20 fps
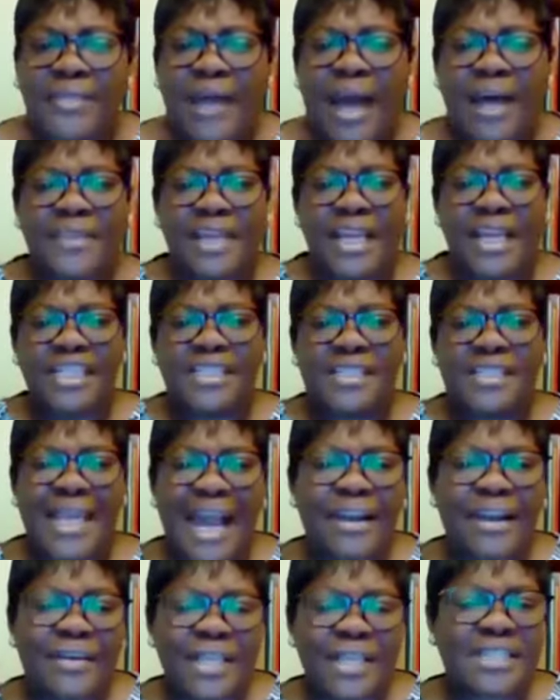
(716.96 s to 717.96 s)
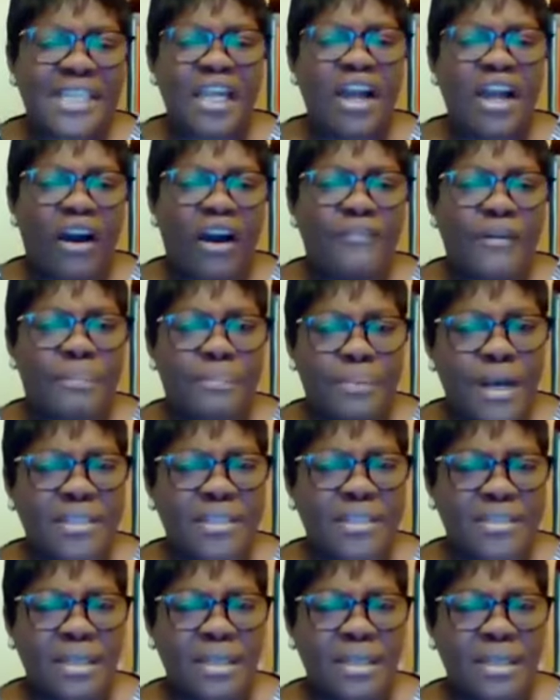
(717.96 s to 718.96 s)
that the integrity of a
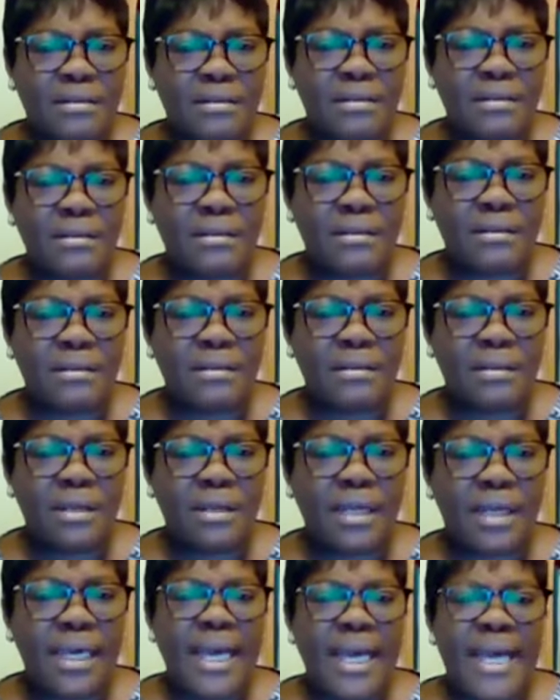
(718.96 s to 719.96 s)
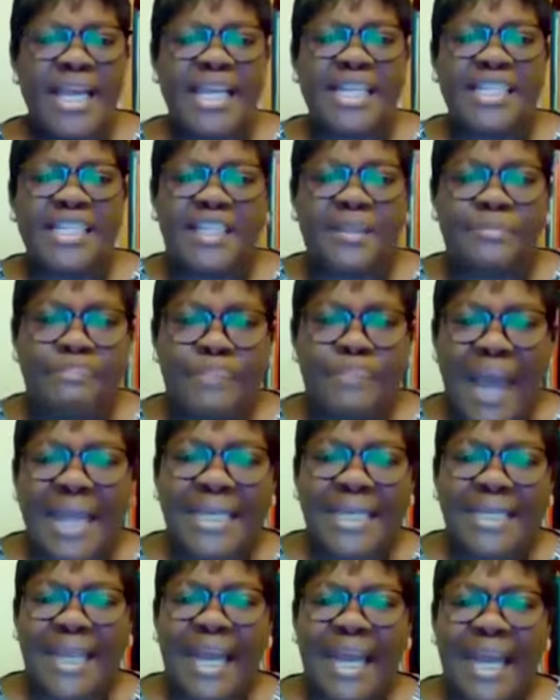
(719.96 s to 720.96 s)
person is
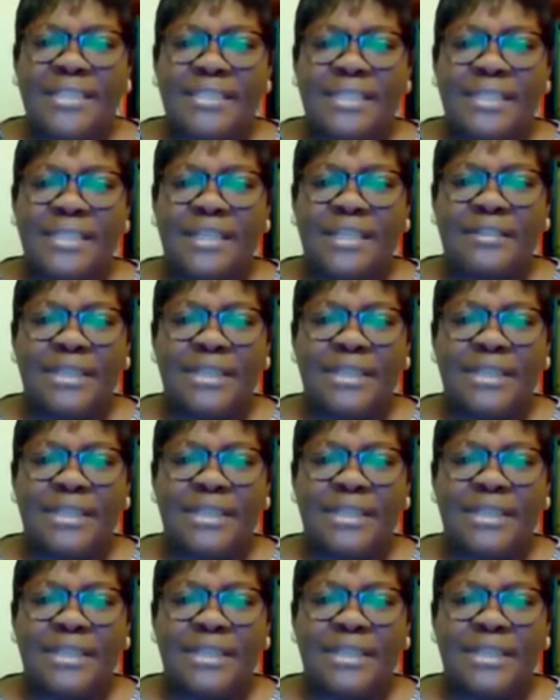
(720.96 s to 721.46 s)
dependent, the